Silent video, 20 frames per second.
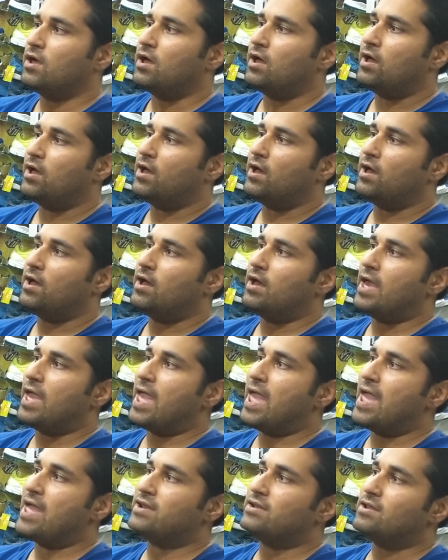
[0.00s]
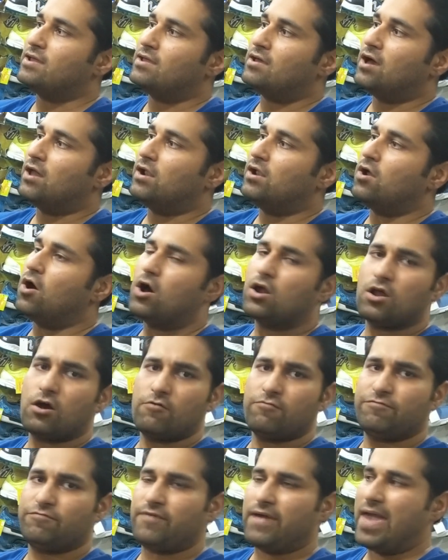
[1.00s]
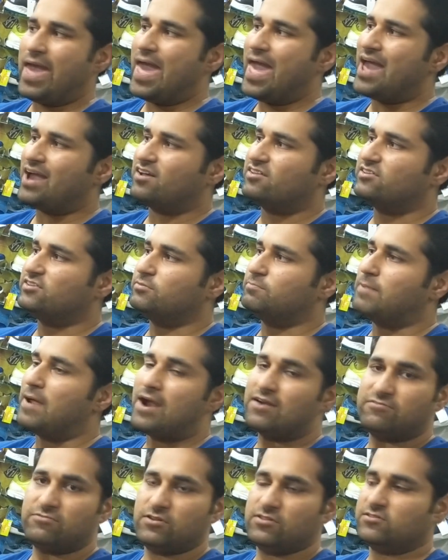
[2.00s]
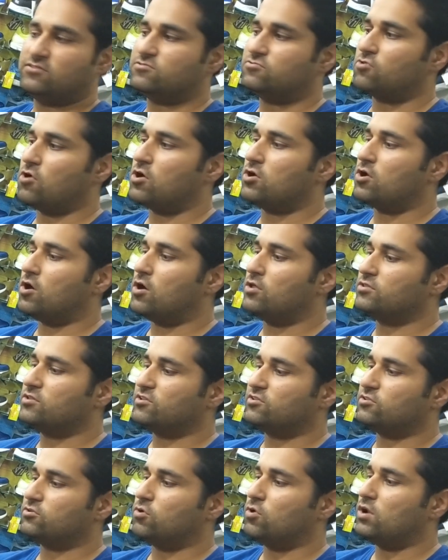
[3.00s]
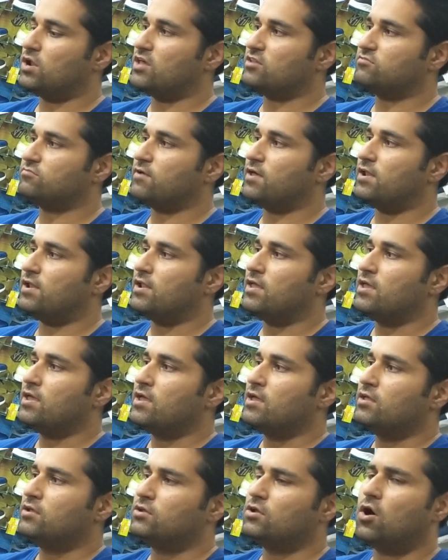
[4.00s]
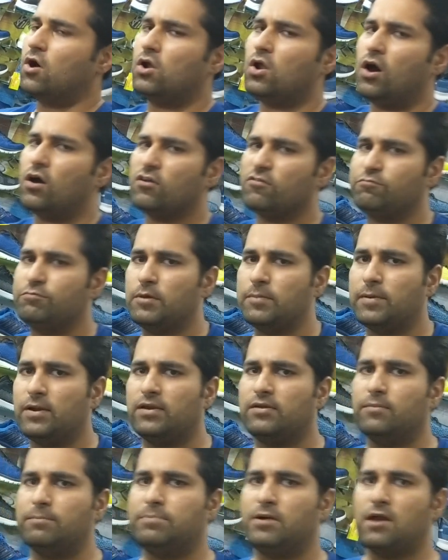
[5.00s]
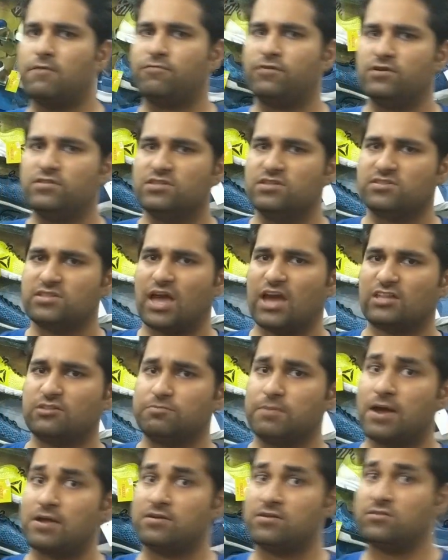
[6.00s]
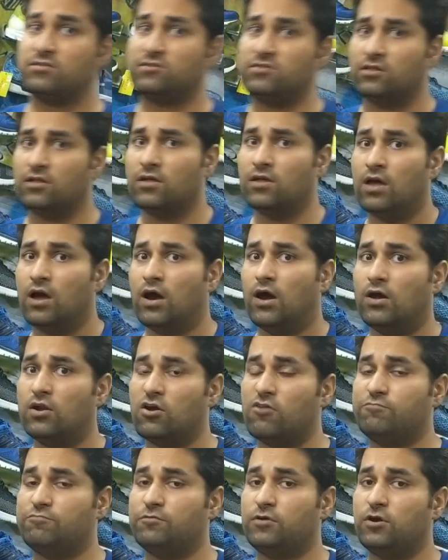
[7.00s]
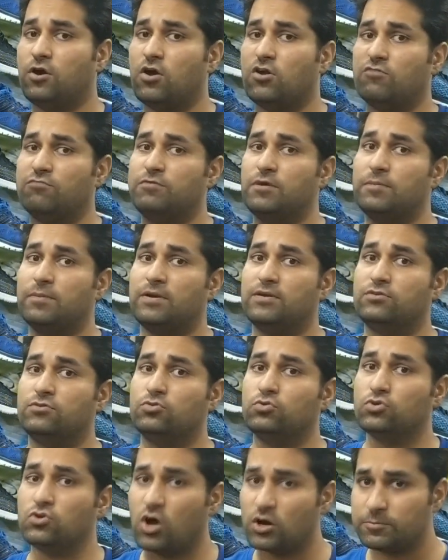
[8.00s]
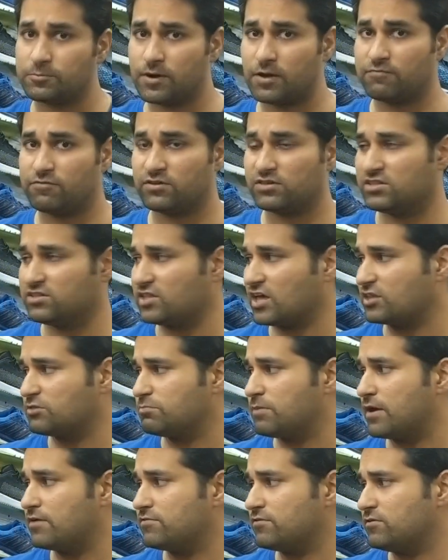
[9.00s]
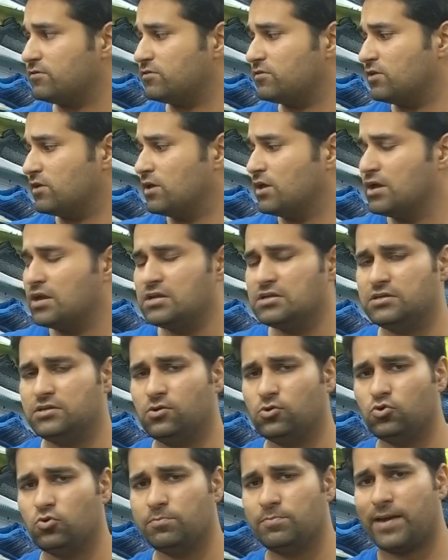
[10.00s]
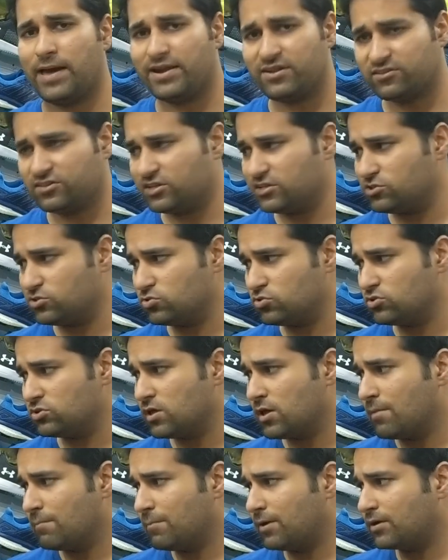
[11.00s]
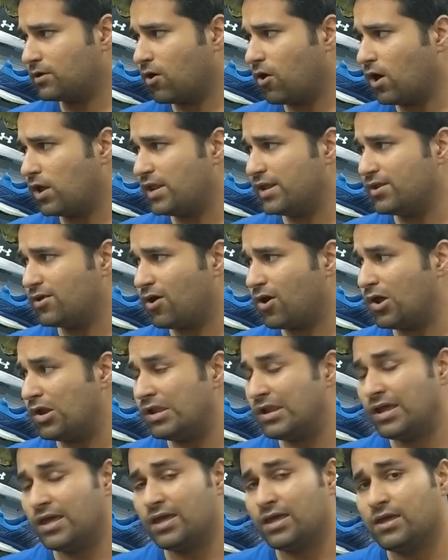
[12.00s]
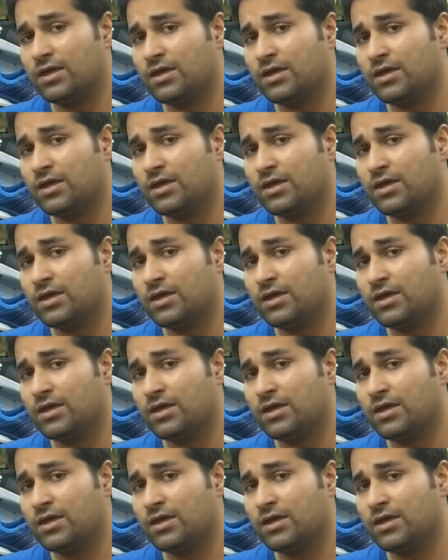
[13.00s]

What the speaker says: and a lot of X patterns drawn on the sole as well. Now a lot of people prefer these X patterns. A lot of people do not prefer these X patterns due to balance issues. But all in all,